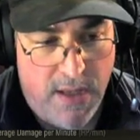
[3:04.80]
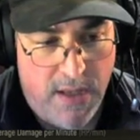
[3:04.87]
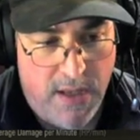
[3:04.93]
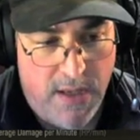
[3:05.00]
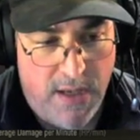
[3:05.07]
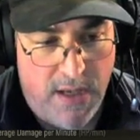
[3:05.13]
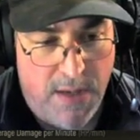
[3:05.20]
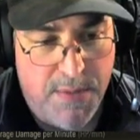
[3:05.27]

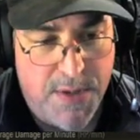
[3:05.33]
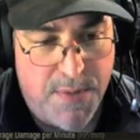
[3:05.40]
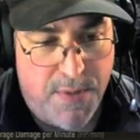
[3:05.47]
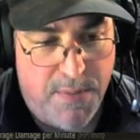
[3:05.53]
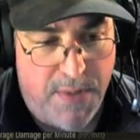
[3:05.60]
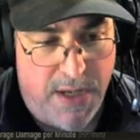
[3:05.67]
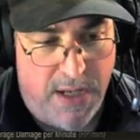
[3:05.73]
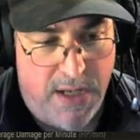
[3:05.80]
Damage per
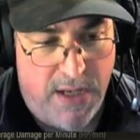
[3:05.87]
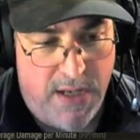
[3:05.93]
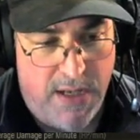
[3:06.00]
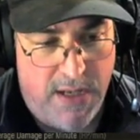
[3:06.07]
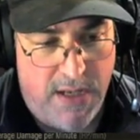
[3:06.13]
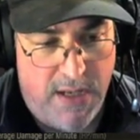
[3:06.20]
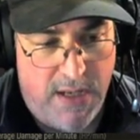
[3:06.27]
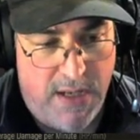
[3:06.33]
minute
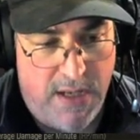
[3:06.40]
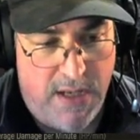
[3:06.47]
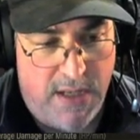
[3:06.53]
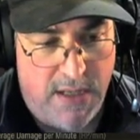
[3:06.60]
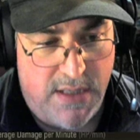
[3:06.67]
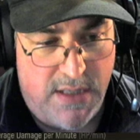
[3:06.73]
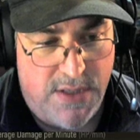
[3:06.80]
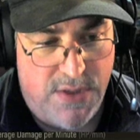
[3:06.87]

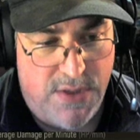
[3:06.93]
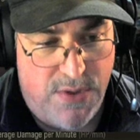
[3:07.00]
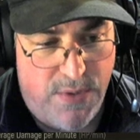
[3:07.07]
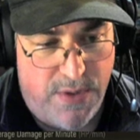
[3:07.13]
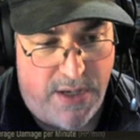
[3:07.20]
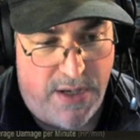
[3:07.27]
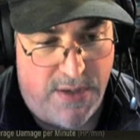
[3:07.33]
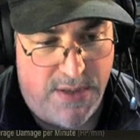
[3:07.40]
is
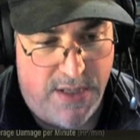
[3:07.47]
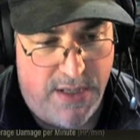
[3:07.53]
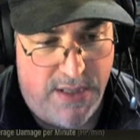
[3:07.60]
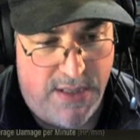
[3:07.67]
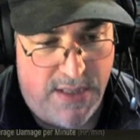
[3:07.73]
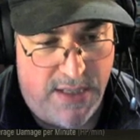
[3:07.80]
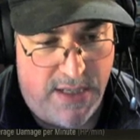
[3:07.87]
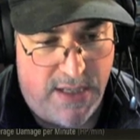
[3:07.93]

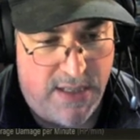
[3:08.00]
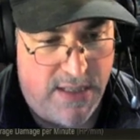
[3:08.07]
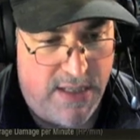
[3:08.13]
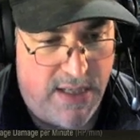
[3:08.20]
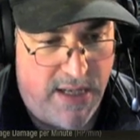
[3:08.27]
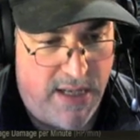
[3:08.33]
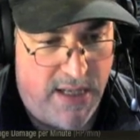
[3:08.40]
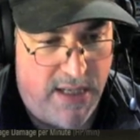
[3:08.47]
2006.
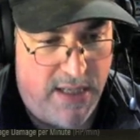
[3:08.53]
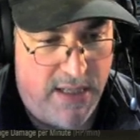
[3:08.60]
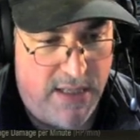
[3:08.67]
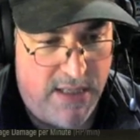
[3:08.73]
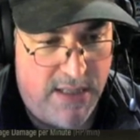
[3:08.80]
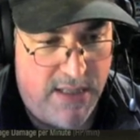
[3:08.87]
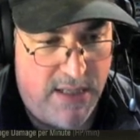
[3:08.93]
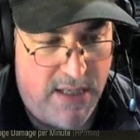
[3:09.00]
That
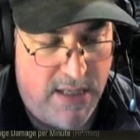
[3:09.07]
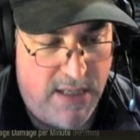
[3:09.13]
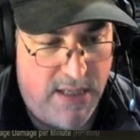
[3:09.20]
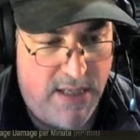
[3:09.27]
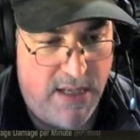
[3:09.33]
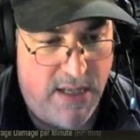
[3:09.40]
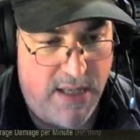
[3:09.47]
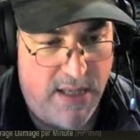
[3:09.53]
is
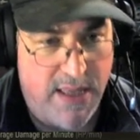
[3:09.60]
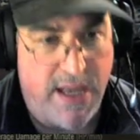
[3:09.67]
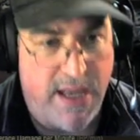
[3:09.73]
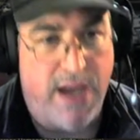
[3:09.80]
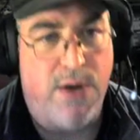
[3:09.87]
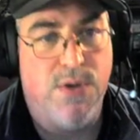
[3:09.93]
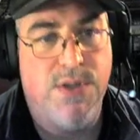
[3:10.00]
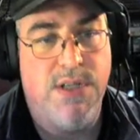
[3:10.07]

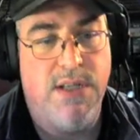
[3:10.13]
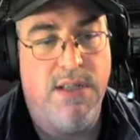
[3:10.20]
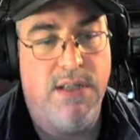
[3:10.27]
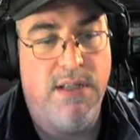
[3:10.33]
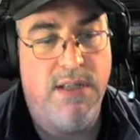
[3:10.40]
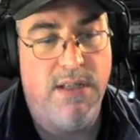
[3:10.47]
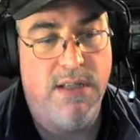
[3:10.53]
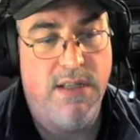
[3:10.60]

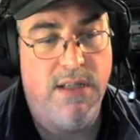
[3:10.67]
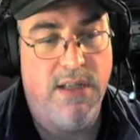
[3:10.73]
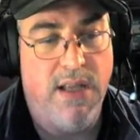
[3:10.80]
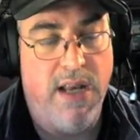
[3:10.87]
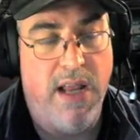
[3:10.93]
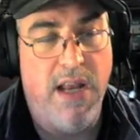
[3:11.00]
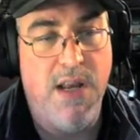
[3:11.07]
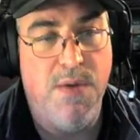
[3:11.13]

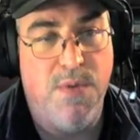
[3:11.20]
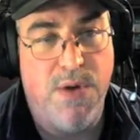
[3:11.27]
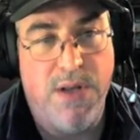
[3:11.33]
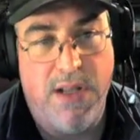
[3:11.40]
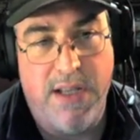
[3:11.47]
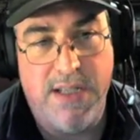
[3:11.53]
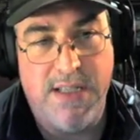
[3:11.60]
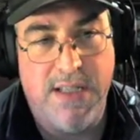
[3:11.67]
1,081
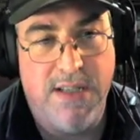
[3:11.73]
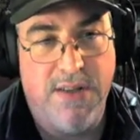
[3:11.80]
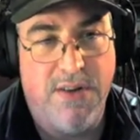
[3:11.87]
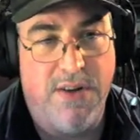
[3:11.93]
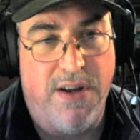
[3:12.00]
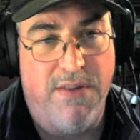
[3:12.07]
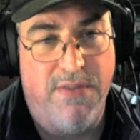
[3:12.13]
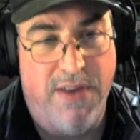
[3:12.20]
less than the
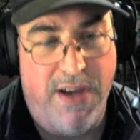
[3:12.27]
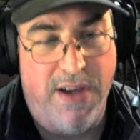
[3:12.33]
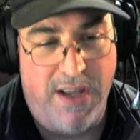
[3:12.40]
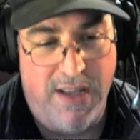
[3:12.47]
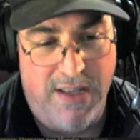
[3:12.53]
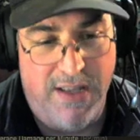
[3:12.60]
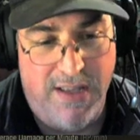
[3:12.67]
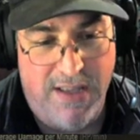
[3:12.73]

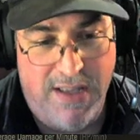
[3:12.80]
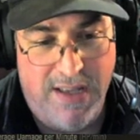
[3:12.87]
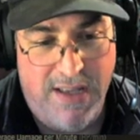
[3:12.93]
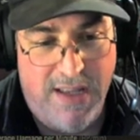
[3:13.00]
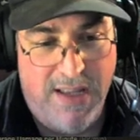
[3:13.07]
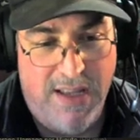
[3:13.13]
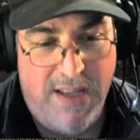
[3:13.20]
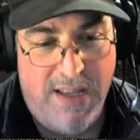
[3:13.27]
Kronwagen.
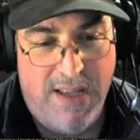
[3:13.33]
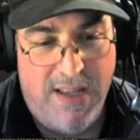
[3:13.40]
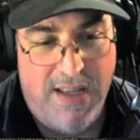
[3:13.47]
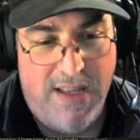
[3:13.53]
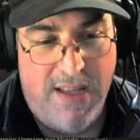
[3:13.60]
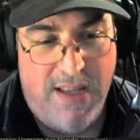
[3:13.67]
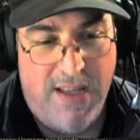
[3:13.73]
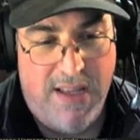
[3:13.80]

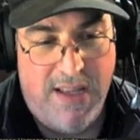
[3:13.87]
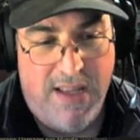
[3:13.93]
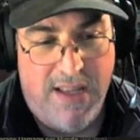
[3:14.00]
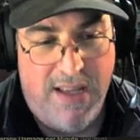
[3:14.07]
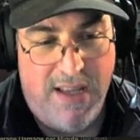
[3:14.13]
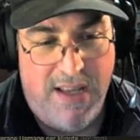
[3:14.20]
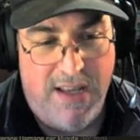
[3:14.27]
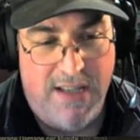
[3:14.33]

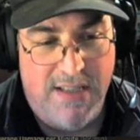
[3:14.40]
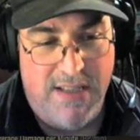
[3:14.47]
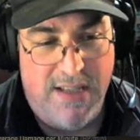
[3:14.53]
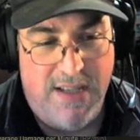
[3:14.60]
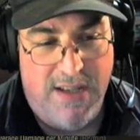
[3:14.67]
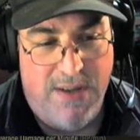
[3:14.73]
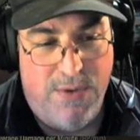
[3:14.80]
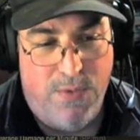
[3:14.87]
Is
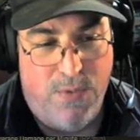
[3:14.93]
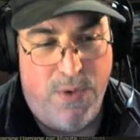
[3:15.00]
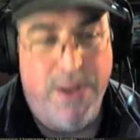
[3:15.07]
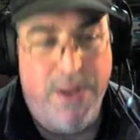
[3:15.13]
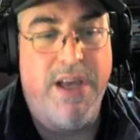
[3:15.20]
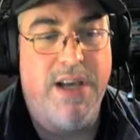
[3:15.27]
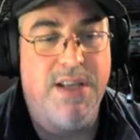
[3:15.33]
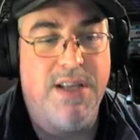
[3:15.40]

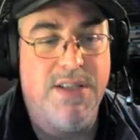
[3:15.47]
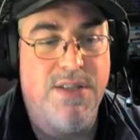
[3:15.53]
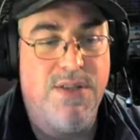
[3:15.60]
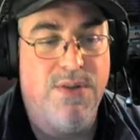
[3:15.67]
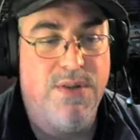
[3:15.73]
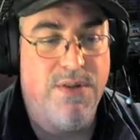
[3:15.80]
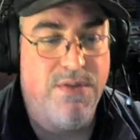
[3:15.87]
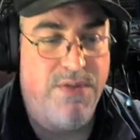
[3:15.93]

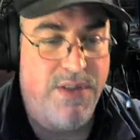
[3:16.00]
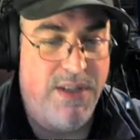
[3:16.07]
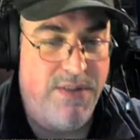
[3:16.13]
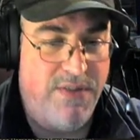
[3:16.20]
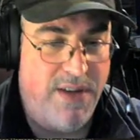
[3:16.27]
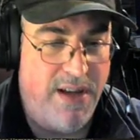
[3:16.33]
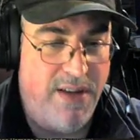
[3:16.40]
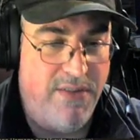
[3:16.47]

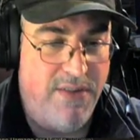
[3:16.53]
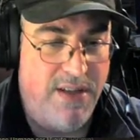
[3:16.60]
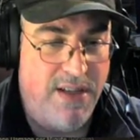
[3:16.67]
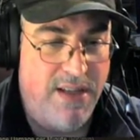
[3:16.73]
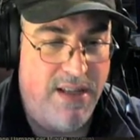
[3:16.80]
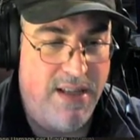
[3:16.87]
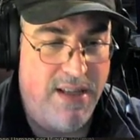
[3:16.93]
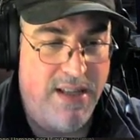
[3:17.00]
1,255
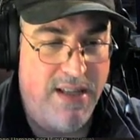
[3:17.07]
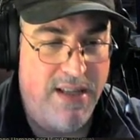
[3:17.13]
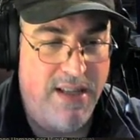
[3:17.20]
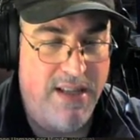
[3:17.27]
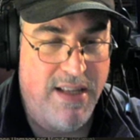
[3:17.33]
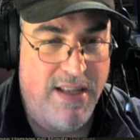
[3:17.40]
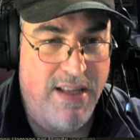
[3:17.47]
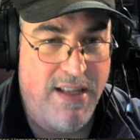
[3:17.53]

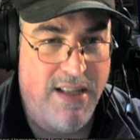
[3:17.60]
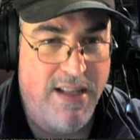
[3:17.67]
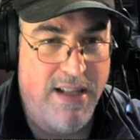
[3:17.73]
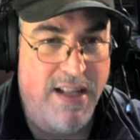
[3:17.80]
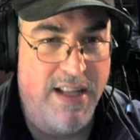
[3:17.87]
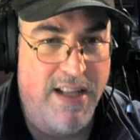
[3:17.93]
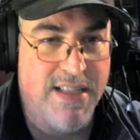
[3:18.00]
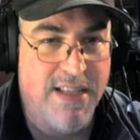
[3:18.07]

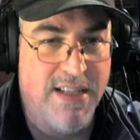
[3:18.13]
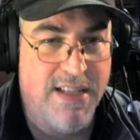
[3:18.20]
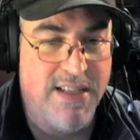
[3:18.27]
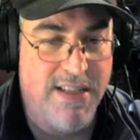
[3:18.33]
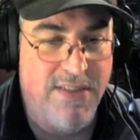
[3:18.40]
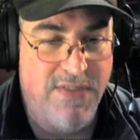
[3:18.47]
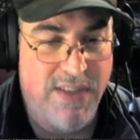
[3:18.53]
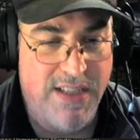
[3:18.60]
less than the
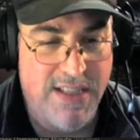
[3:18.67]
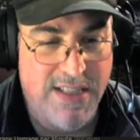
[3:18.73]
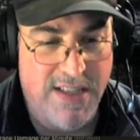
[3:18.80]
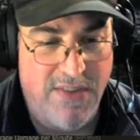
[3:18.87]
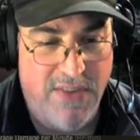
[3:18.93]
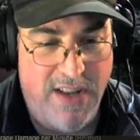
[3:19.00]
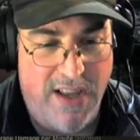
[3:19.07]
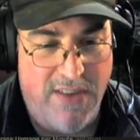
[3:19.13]

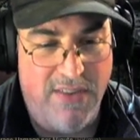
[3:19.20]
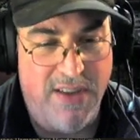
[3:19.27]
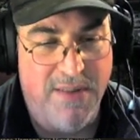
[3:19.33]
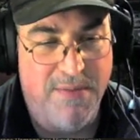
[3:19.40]
T-57 Heavy.